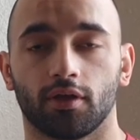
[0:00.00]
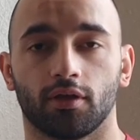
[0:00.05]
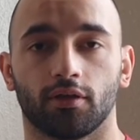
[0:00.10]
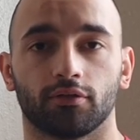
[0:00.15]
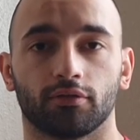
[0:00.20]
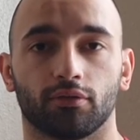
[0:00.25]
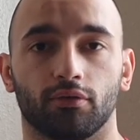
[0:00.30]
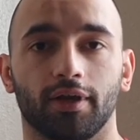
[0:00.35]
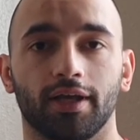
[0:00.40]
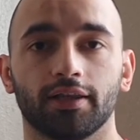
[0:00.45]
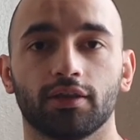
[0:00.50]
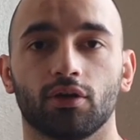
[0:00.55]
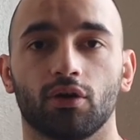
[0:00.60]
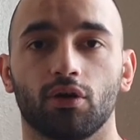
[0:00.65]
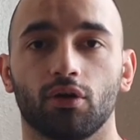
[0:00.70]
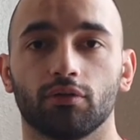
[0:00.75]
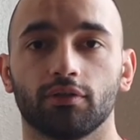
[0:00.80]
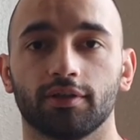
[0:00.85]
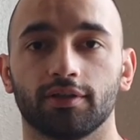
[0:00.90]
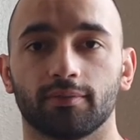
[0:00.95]
So later
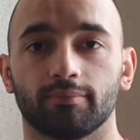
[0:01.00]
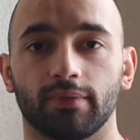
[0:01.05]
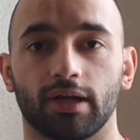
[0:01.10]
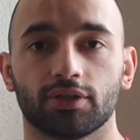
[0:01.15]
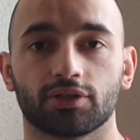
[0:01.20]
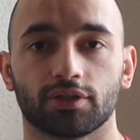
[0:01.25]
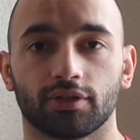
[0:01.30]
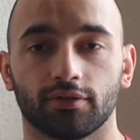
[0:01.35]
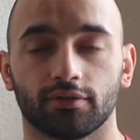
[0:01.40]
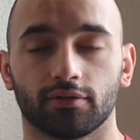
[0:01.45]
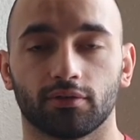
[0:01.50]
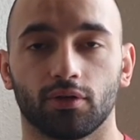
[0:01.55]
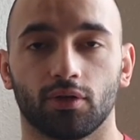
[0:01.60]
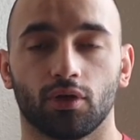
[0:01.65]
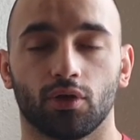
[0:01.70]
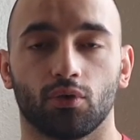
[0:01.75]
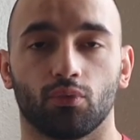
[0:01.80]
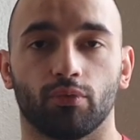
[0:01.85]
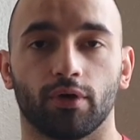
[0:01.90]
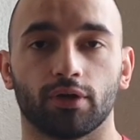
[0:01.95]
on in the matches,
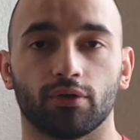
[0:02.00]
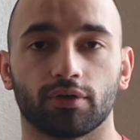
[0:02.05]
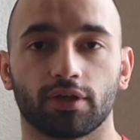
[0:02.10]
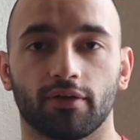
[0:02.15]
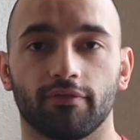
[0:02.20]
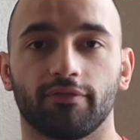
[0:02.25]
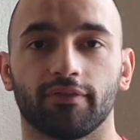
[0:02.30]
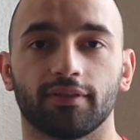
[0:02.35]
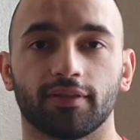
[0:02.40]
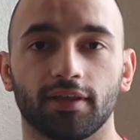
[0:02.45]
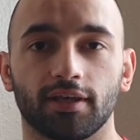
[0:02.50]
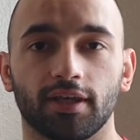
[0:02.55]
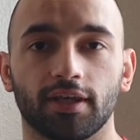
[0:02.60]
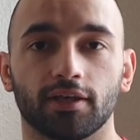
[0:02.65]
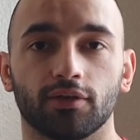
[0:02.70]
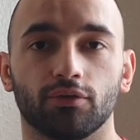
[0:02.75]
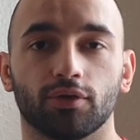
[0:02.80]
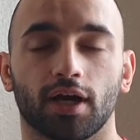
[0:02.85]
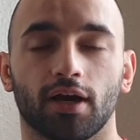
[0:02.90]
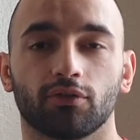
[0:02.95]
when you have
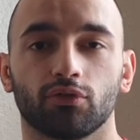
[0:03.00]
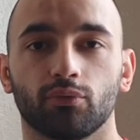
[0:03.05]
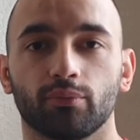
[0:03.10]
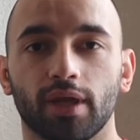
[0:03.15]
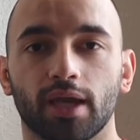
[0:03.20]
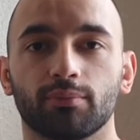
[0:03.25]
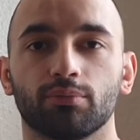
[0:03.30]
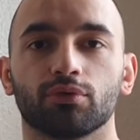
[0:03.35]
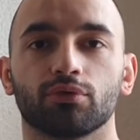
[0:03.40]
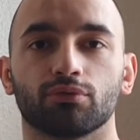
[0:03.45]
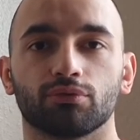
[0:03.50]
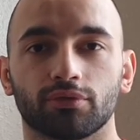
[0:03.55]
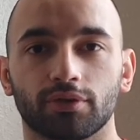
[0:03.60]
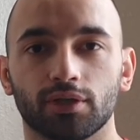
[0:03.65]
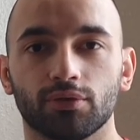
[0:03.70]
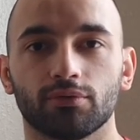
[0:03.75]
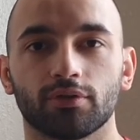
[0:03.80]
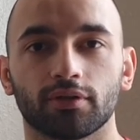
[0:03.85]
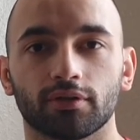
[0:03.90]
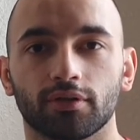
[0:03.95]
fatigue, you have to be able to
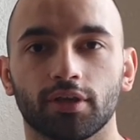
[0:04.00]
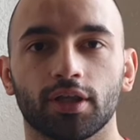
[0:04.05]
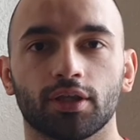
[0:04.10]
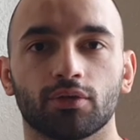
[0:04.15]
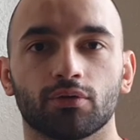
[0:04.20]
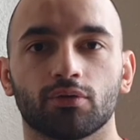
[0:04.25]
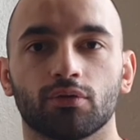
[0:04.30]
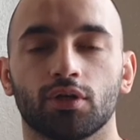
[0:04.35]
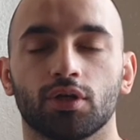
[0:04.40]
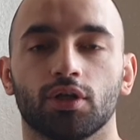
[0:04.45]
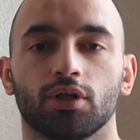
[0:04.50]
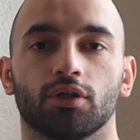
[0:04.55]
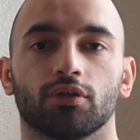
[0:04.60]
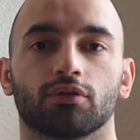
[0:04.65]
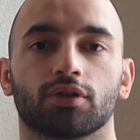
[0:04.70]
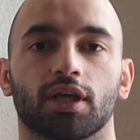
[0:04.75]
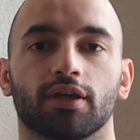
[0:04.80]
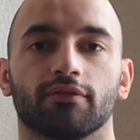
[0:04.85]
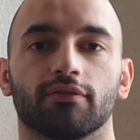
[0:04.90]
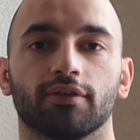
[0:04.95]
still continue
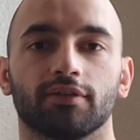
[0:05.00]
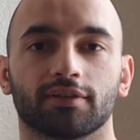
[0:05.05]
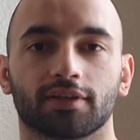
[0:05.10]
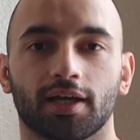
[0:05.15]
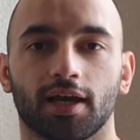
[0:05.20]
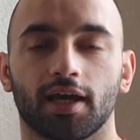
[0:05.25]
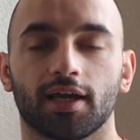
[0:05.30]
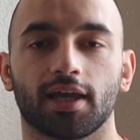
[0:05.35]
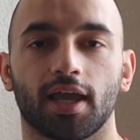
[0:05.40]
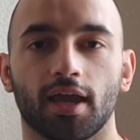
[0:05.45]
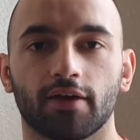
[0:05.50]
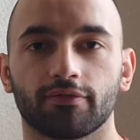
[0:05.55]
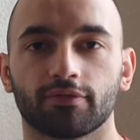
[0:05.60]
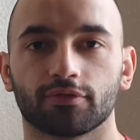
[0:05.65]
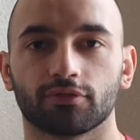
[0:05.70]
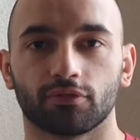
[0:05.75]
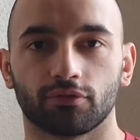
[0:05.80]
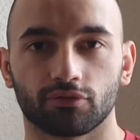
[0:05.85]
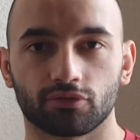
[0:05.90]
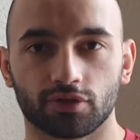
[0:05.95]
to have these high
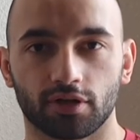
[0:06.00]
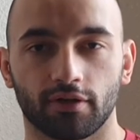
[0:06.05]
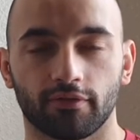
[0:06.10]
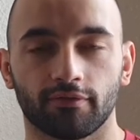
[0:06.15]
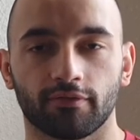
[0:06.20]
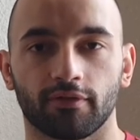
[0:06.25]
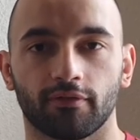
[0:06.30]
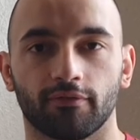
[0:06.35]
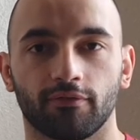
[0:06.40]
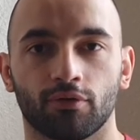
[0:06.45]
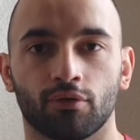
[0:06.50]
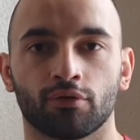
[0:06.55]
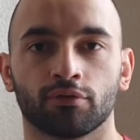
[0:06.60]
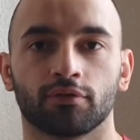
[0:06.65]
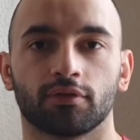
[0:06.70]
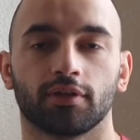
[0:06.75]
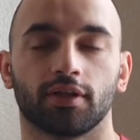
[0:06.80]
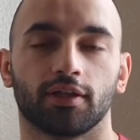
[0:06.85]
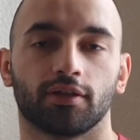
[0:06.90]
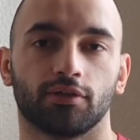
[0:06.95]
efforts of strength and
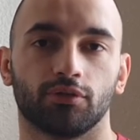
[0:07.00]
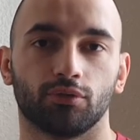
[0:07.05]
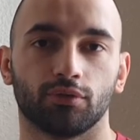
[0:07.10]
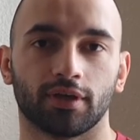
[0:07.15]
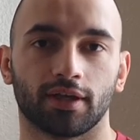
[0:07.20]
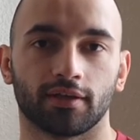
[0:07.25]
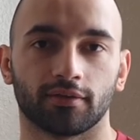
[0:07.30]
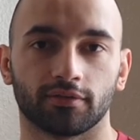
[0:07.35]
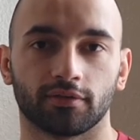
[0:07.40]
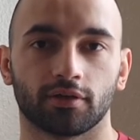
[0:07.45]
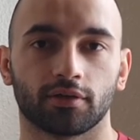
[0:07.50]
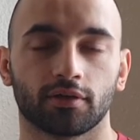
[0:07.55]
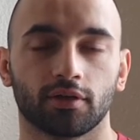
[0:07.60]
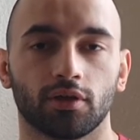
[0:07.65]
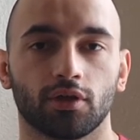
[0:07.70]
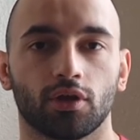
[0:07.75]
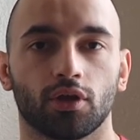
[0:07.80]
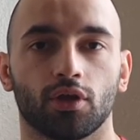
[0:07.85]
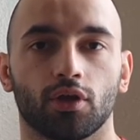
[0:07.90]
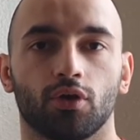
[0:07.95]
force that you can exert
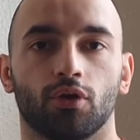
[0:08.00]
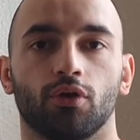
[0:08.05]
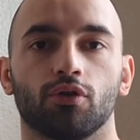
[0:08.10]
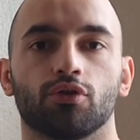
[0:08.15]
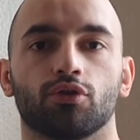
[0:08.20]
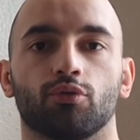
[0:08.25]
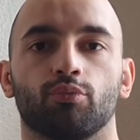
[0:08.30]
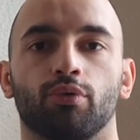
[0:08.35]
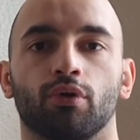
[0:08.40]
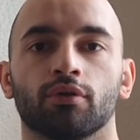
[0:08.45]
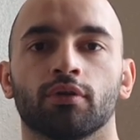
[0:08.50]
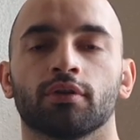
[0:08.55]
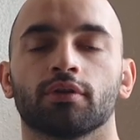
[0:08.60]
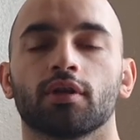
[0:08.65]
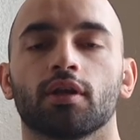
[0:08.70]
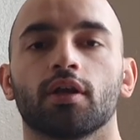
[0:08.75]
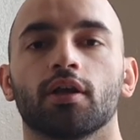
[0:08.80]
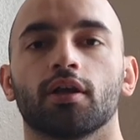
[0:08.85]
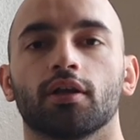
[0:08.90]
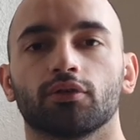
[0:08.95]
on your opponent
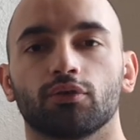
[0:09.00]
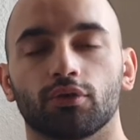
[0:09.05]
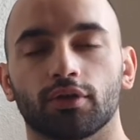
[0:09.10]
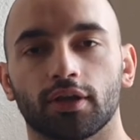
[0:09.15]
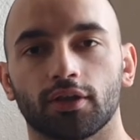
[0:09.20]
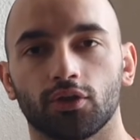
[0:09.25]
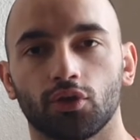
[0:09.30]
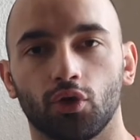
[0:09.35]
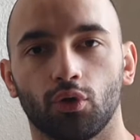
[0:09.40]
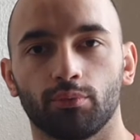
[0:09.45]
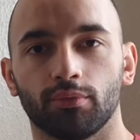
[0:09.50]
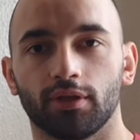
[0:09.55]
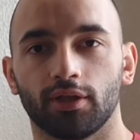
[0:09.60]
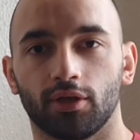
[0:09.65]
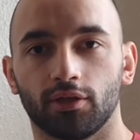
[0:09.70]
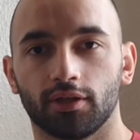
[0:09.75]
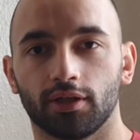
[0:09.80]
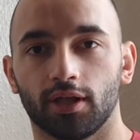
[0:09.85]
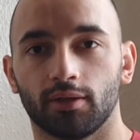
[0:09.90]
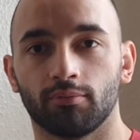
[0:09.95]
so you can
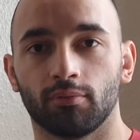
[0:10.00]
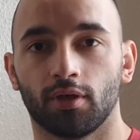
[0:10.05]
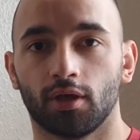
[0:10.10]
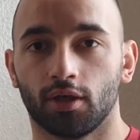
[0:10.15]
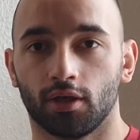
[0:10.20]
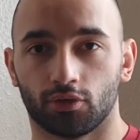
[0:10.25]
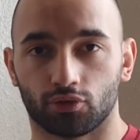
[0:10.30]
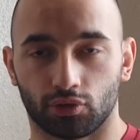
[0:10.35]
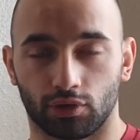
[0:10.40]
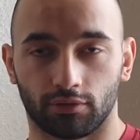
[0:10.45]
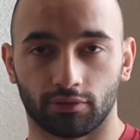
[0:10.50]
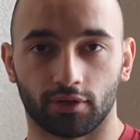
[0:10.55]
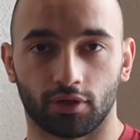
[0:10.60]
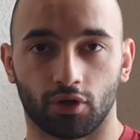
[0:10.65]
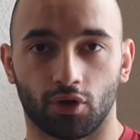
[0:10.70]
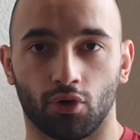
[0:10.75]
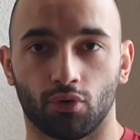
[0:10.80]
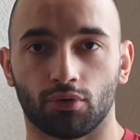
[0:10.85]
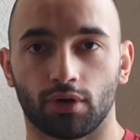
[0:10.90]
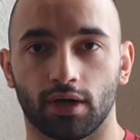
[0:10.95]
dominate him throughout the
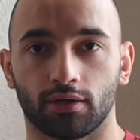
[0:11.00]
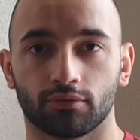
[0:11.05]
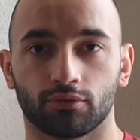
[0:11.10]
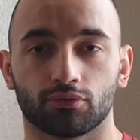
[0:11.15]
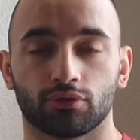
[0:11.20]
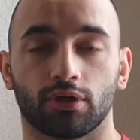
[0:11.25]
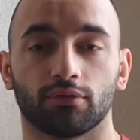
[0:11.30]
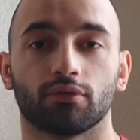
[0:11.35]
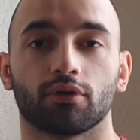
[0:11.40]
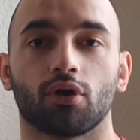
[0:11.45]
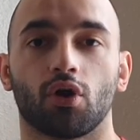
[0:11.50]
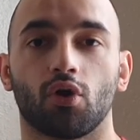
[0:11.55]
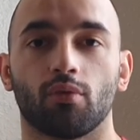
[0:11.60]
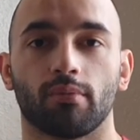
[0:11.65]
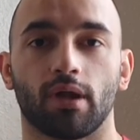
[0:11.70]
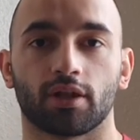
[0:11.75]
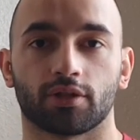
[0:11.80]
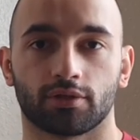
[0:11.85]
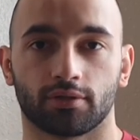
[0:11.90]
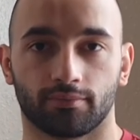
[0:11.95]
whole round, throughout the whole
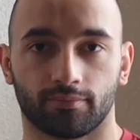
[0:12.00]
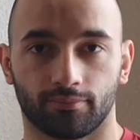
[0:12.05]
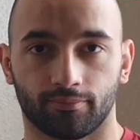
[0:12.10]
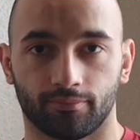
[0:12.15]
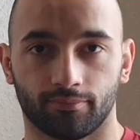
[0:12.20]
match.